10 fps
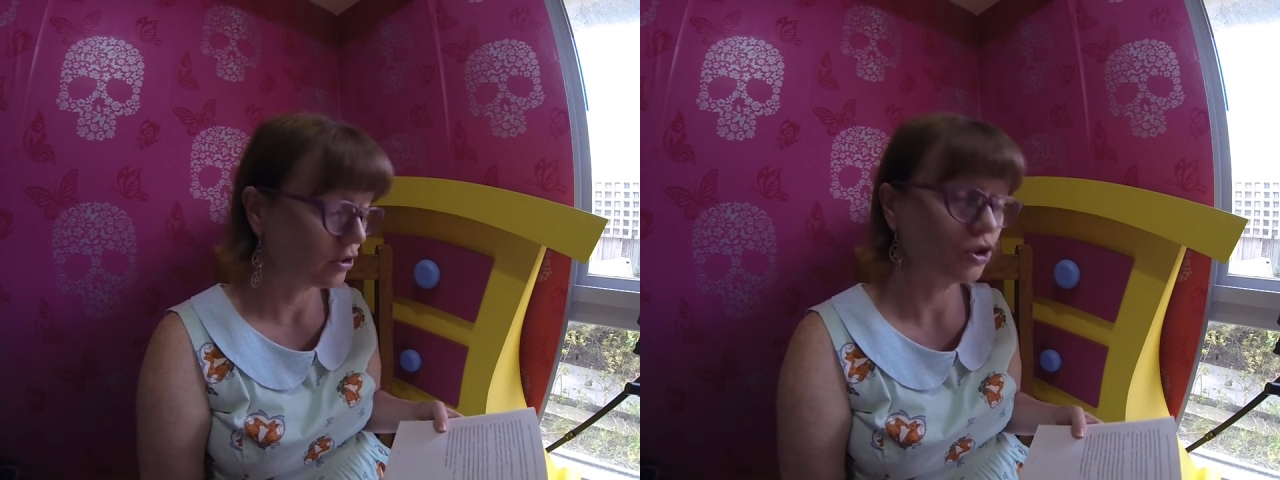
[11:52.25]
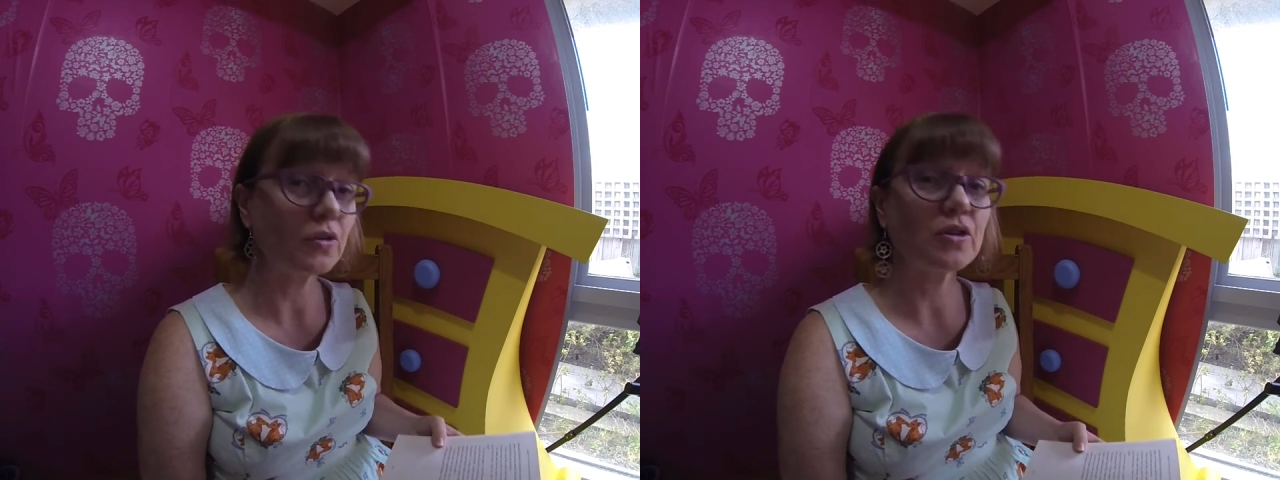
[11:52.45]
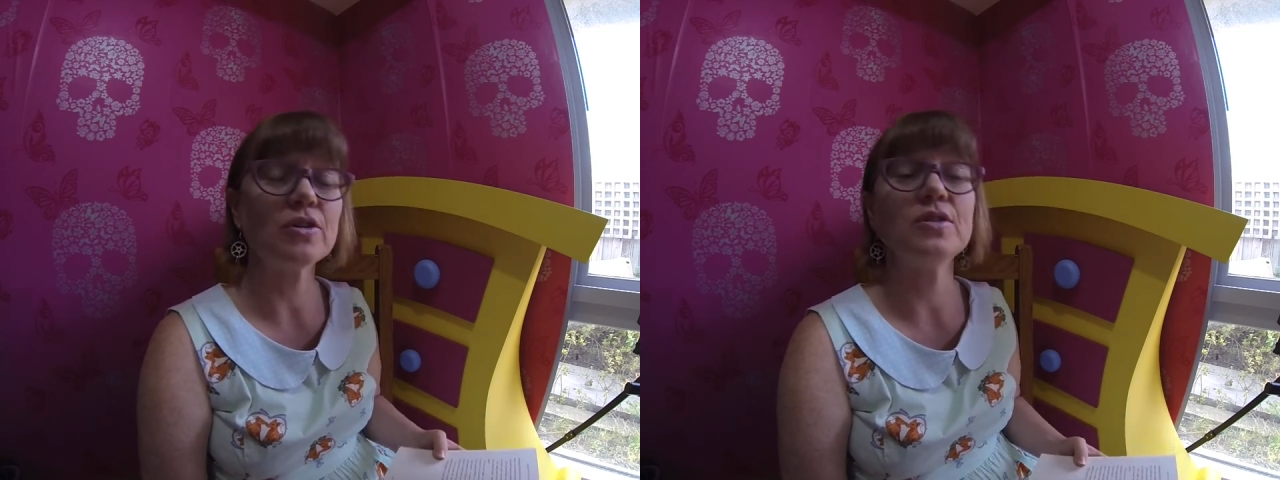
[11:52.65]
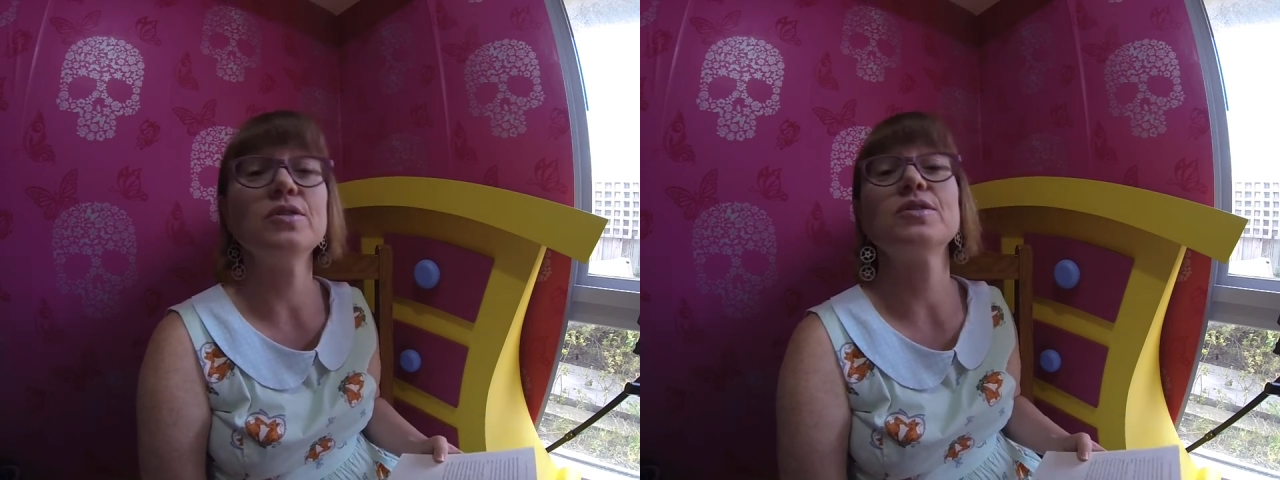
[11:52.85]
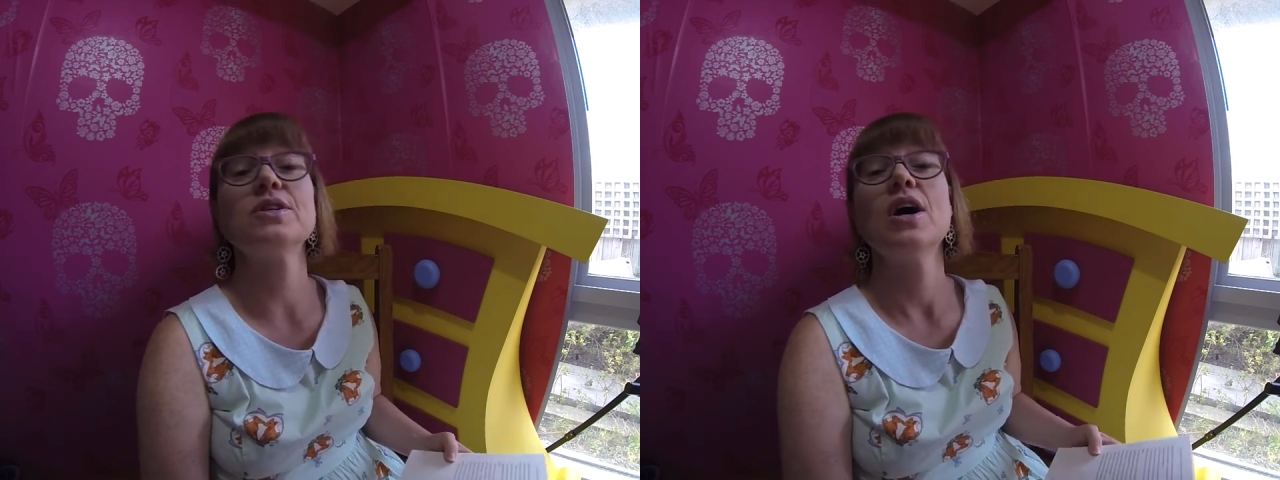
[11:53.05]
drop
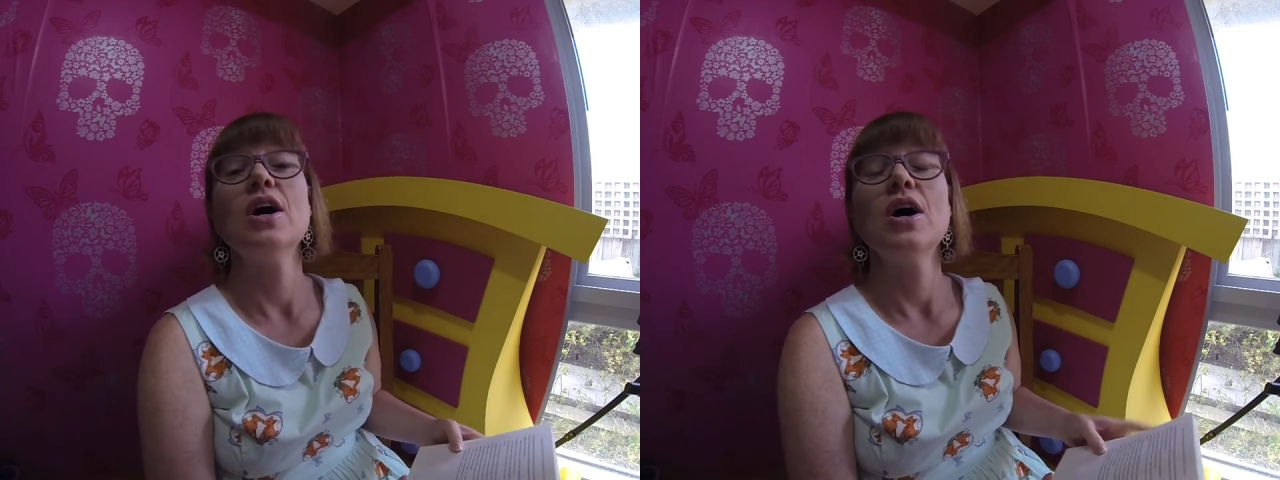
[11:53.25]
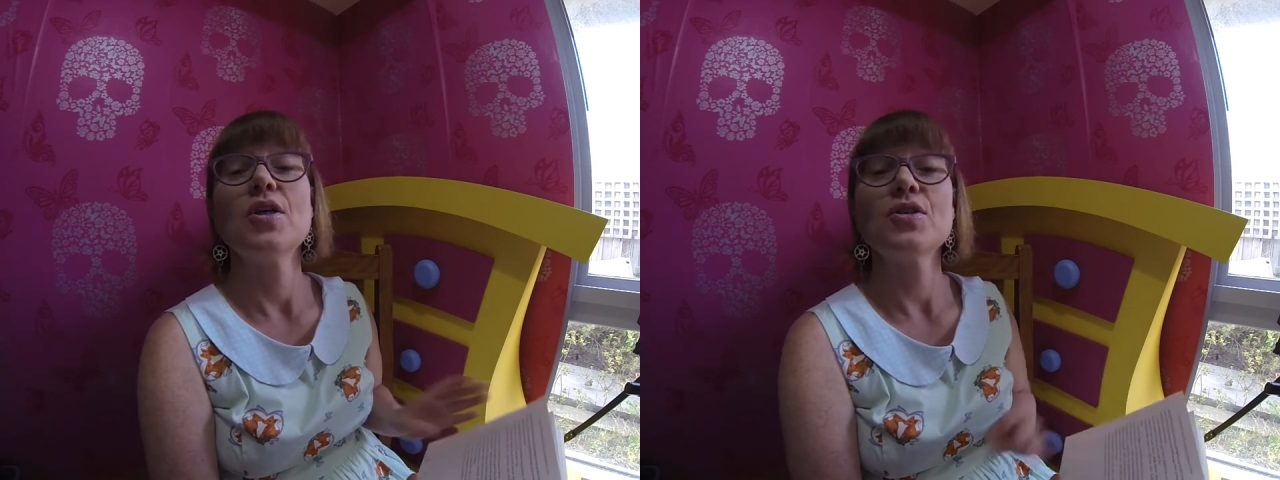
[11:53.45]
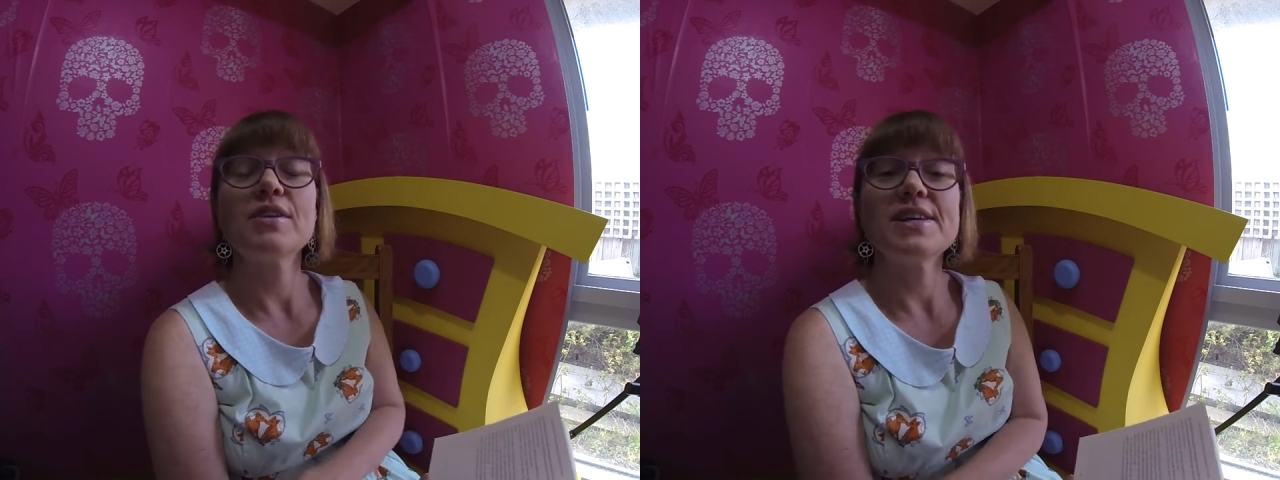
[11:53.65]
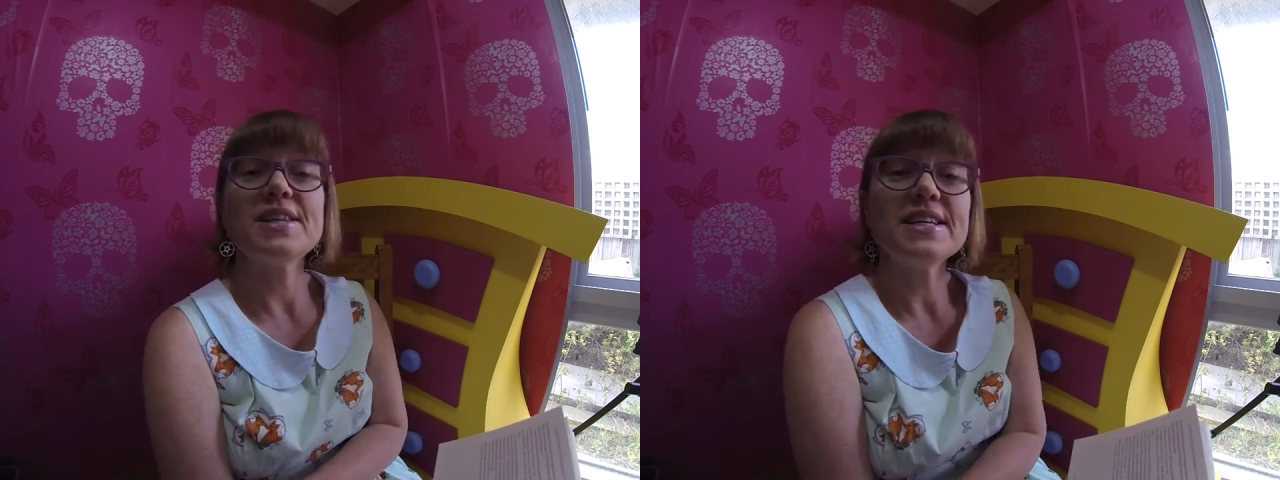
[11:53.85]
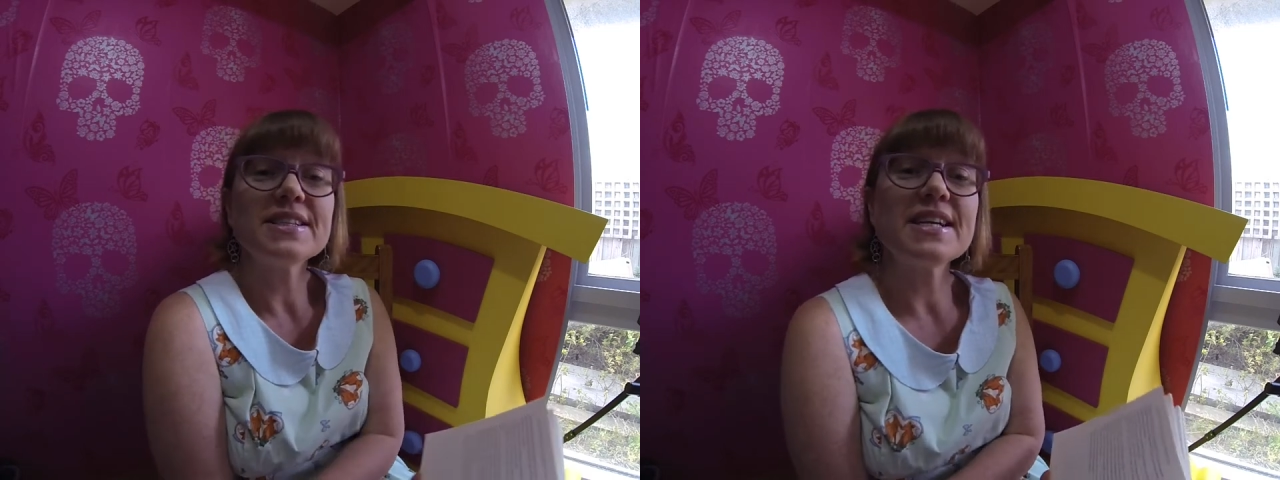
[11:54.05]
those three
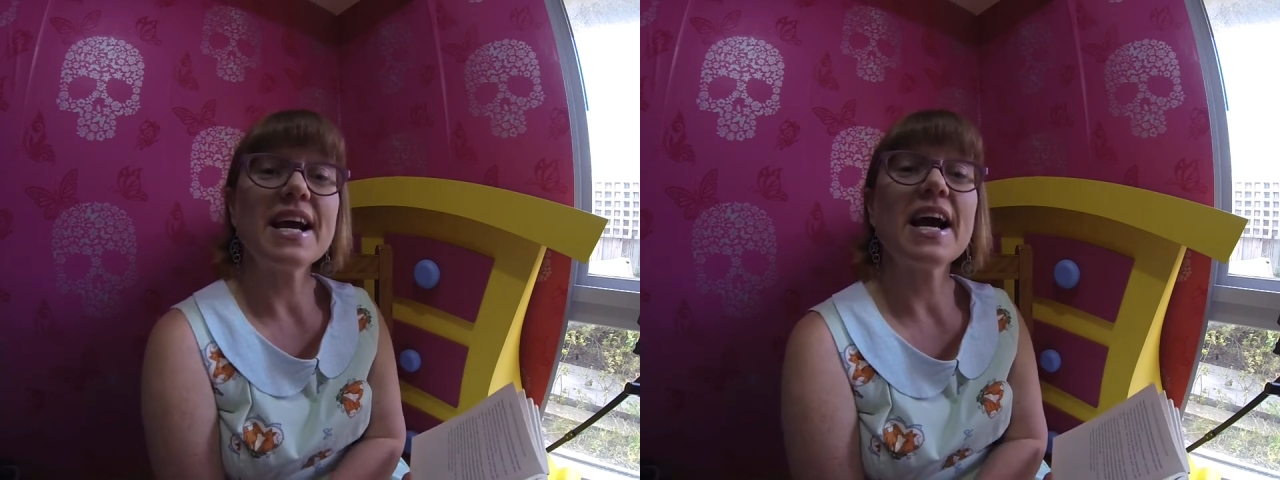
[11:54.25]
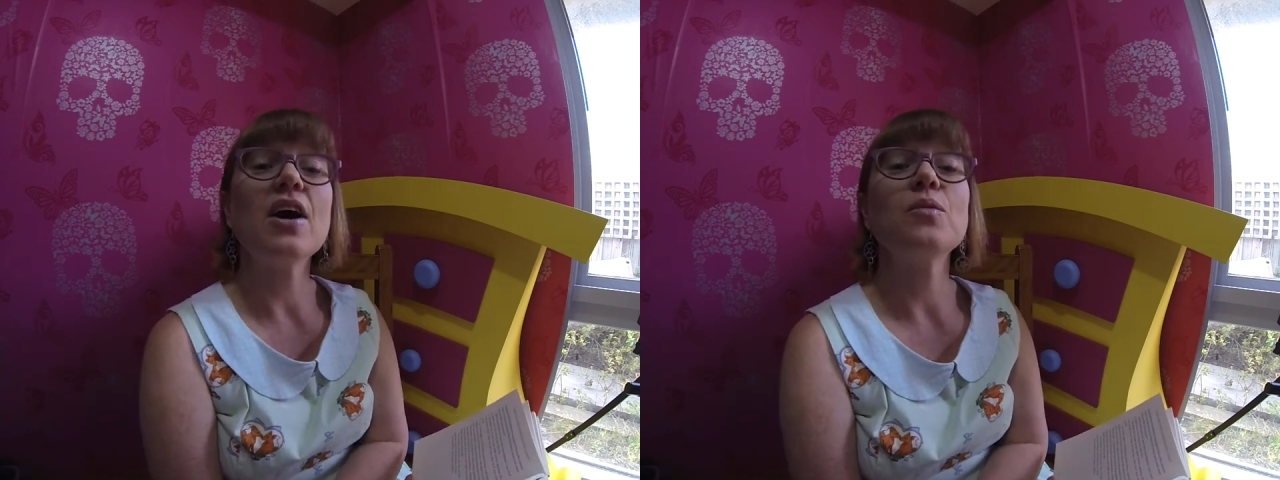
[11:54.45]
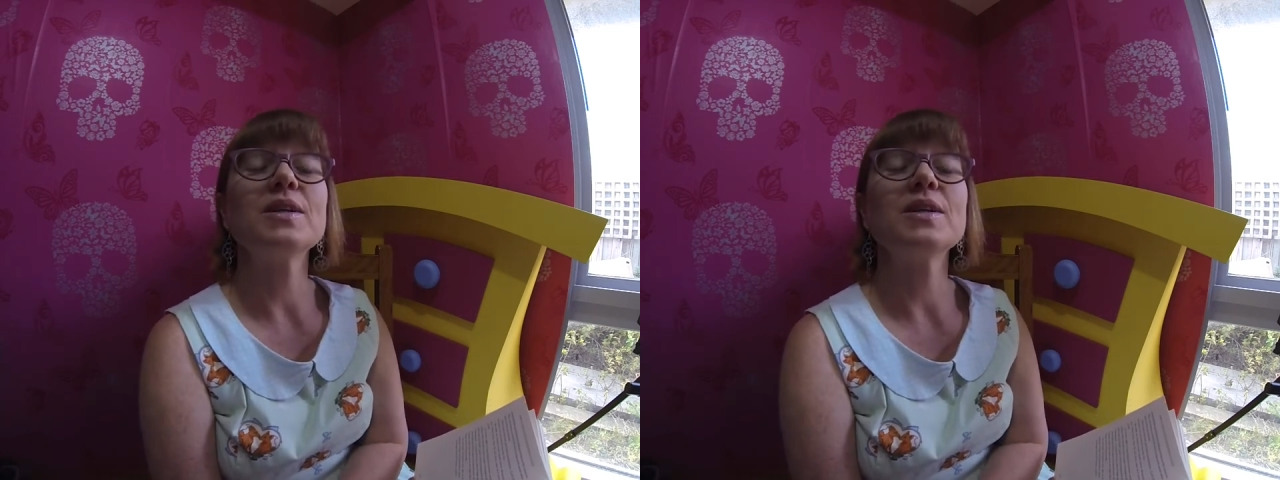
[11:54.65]
things down.